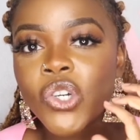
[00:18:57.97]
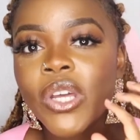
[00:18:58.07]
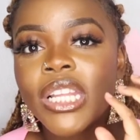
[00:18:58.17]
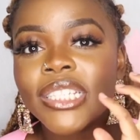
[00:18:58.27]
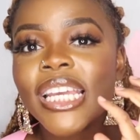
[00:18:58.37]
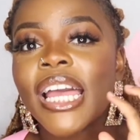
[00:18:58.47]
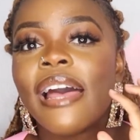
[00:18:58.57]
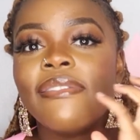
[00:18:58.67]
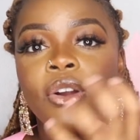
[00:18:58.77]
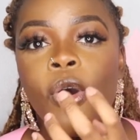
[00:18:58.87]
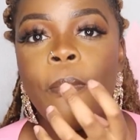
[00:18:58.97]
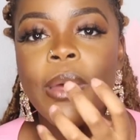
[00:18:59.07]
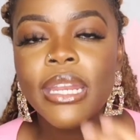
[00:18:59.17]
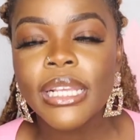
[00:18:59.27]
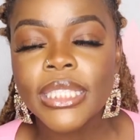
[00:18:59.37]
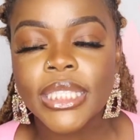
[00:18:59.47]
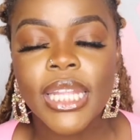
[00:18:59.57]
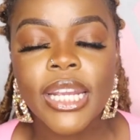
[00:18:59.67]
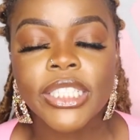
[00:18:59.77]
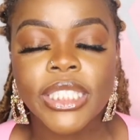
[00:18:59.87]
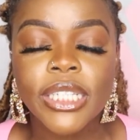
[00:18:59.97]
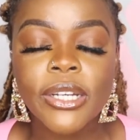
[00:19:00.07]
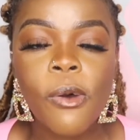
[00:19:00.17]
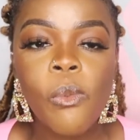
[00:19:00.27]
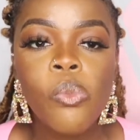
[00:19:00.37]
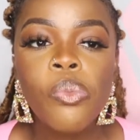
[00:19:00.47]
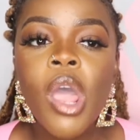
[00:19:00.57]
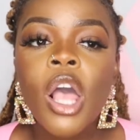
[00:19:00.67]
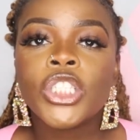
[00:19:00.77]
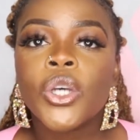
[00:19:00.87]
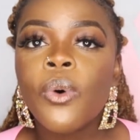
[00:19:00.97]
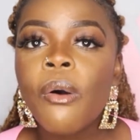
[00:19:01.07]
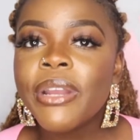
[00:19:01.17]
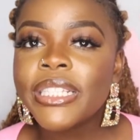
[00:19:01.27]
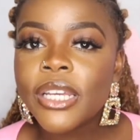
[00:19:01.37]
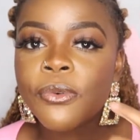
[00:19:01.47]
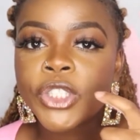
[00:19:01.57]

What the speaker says: so it looks like I have an openness there still. So what we did